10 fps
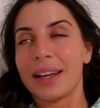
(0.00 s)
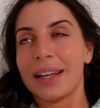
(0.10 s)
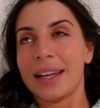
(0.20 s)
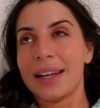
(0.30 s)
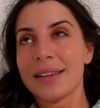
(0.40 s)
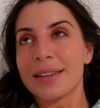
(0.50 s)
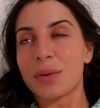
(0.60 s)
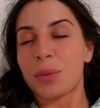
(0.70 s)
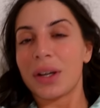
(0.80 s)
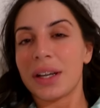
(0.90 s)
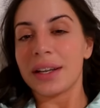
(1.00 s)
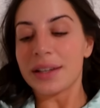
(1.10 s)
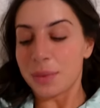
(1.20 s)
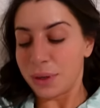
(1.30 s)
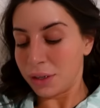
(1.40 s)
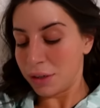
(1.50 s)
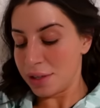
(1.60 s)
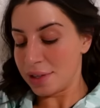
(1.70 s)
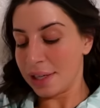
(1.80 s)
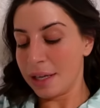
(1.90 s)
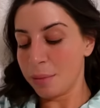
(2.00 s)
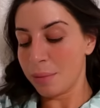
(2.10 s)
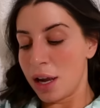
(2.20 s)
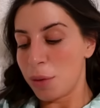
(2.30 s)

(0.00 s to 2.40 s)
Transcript: It is what it is. We're going to go to sleep.